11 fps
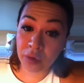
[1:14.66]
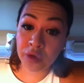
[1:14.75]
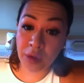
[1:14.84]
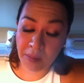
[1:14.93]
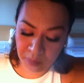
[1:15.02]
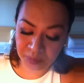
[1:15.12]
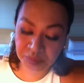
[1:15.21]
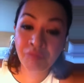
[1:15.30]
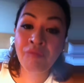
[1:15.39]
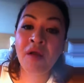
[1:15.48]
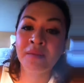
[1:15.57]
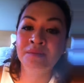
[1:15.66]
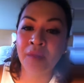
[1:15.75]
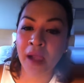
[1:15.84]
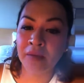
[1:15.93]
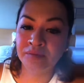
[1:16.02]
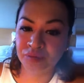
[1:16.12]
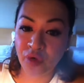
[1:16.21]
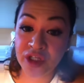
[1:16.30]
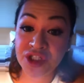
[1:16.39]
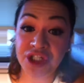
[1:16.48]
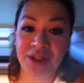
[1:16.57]
Good.
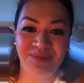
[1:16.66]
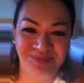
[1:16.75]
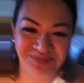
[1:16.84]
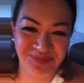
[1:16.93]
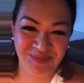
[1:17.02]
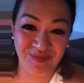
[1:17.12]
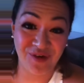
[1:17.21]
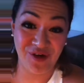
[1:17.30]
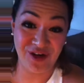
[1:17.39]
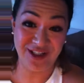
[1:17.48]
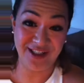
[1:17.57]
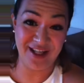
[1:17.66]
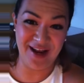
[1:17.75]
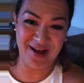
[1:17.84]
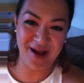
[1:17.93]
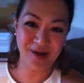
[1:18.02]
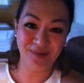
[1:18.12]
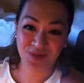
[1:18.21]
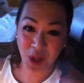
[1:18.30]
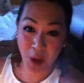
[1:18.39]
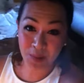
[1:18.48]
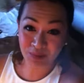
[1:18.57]
Oishi. Oishi talaga.
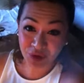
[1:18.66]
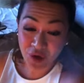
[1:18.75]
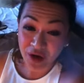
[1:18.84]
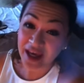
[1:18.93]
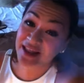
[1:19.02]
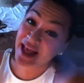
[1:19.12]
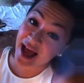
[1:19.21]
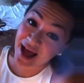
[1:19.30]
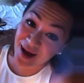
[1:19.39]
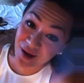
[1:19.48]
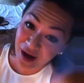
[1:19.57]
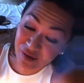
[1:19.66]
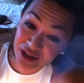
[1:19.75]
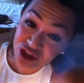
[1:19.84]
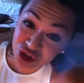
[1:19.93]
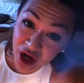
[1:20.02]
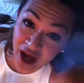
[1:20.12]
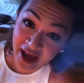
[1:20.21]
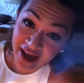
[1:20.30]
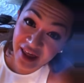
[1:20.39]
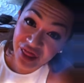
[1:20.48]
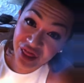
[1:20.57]
Okay, now I will try